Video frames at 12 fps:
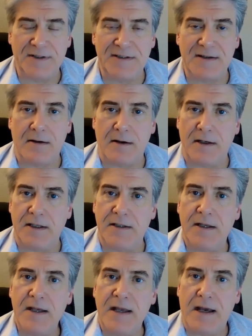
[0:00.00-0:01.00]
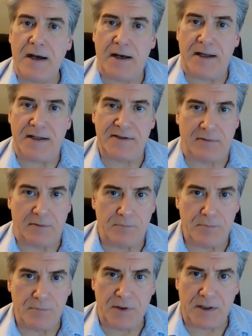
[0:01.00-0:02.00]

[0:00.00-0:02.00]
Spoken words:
of its kind. It's the